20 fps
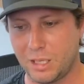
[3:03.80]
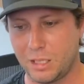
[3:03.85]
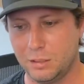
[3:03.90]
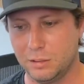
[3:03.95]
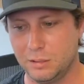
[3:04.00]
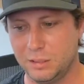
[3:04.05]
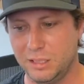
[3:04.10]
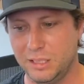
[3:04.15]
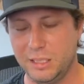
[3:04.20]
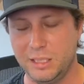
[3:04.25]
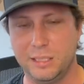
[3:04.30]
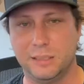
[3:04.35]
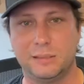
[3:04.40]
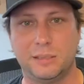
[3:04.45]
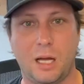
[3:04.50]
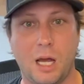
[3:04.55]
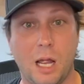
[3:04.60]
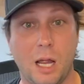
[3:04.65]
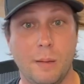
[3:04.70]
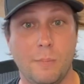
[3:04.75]
The
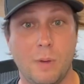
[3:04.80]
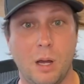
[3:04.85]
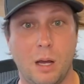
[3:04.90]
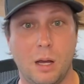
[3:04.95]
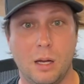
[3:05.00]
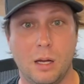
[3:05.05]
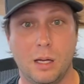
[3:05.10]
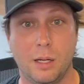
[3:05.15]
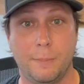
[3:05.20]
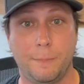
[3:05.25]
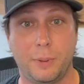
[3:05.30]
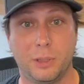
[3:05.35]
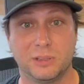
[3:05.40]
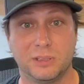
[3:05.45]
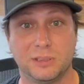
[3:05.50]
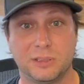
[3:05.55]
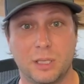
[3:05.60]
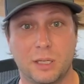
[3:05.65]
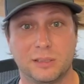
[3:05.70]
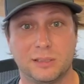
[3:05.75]
time a
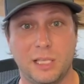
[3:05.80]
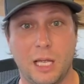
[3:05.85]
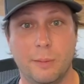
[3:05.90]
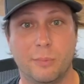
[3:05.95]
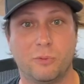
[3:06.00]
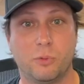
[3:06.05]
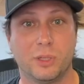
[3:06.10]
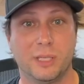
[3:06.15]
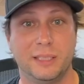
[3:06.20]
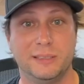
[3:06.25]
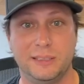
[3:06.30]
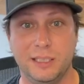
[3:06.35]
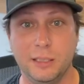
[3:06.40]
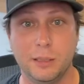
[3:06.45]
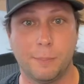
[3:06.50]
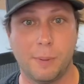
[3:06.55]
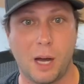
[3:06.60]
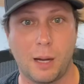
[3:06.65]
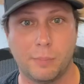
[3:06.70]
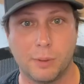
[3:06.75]
person's on a site before they see
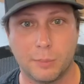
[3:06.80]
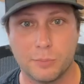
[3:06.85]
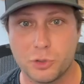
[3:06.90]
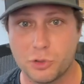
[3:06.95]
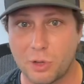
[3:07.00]
the pop-up.